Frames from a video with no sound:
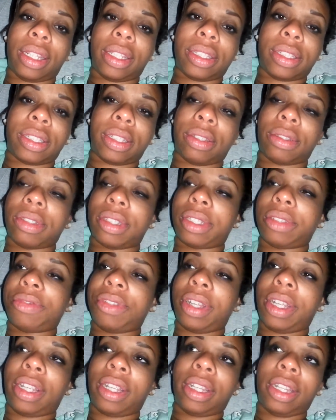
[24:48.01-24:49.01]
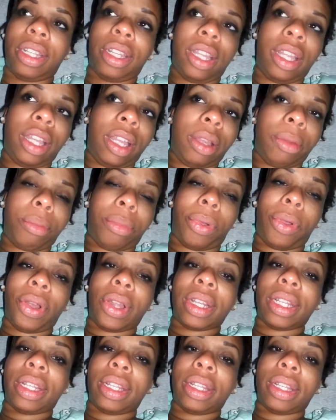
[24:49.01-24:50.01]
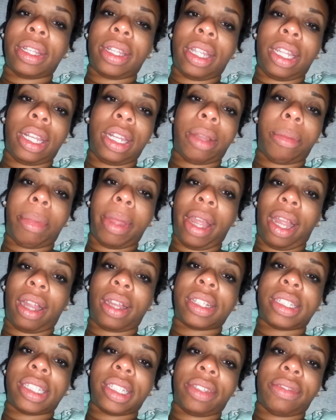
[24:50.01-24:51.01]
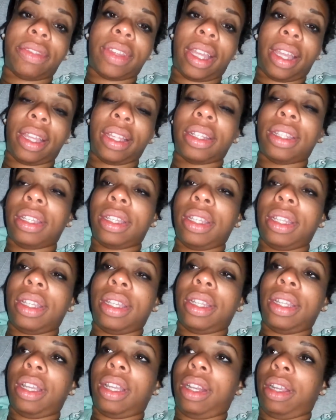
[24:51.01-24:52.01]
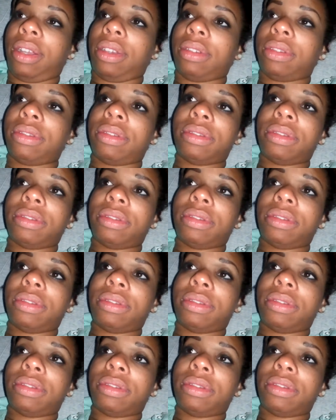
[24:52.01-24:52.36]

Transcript: So it's very important and imperative that, you know,